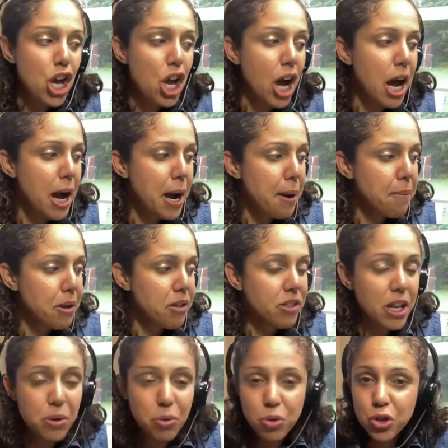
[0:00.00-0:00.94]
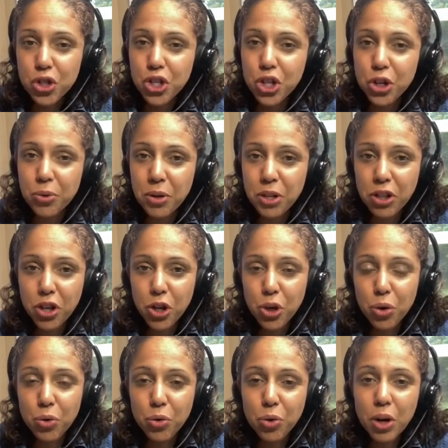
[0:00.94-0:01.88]
um, they will share with
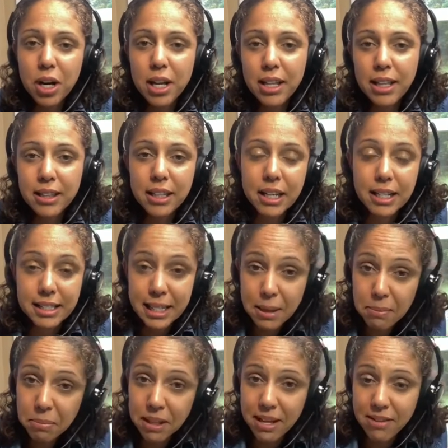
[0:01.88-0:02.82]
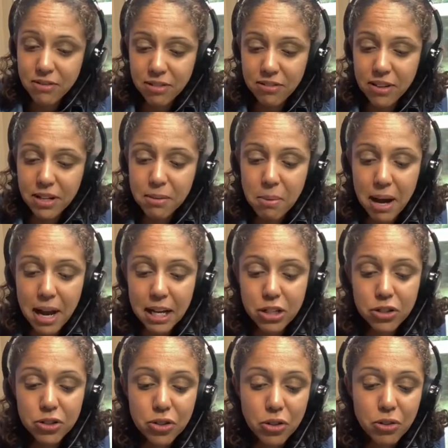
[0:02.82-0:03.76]
you a template of a feedback.
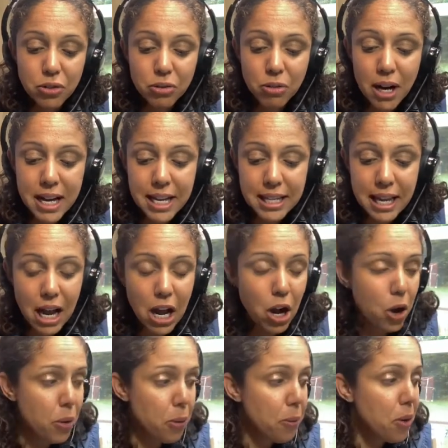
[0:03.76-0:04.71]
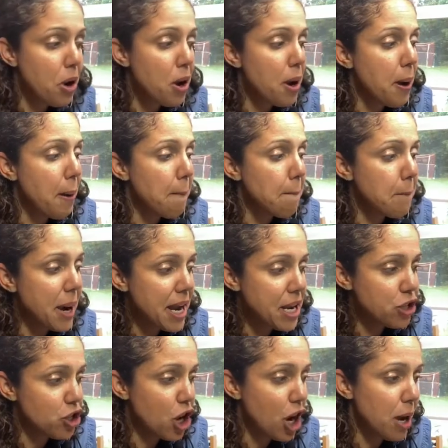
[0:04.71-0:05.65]
So right now, my
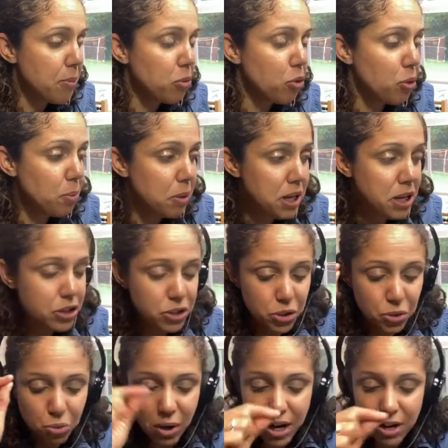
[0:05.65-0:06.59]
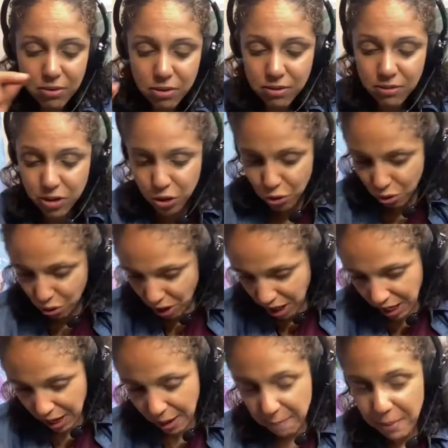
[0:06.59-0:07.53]
job will be to write a review
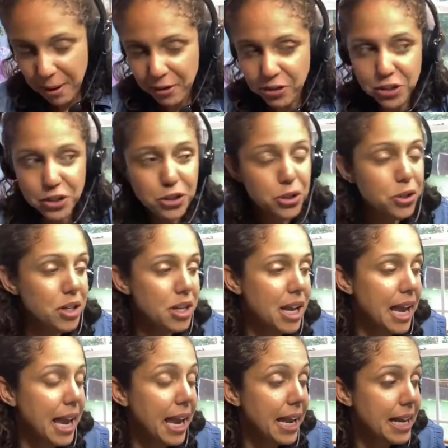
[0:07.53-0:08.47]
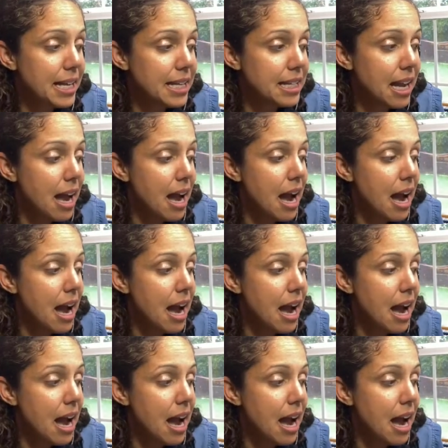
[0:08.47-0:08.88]
about the student and